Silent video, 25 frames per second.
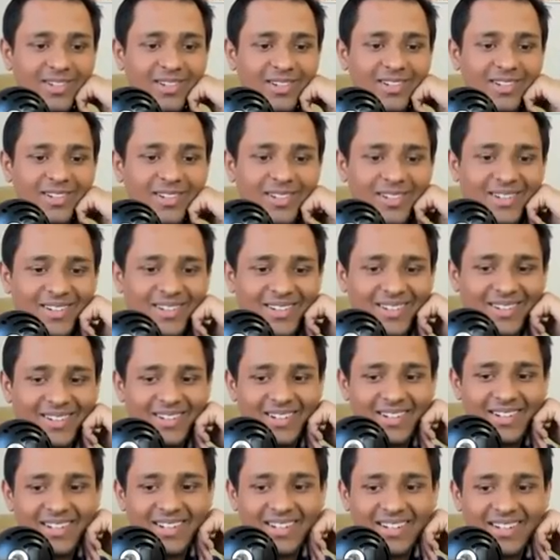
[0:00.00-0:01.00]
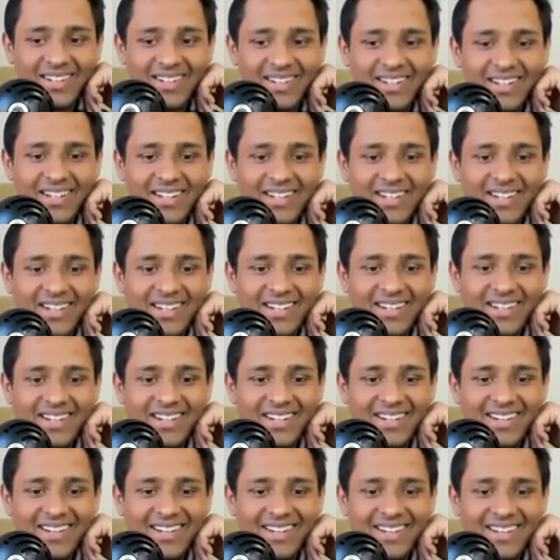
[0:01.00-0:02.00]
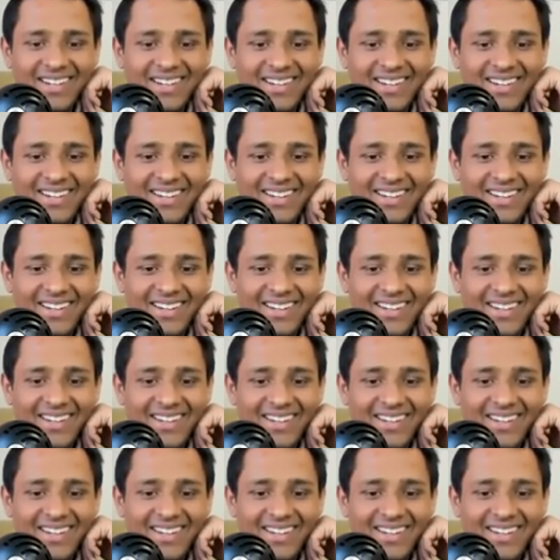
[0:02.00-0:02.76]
(silent)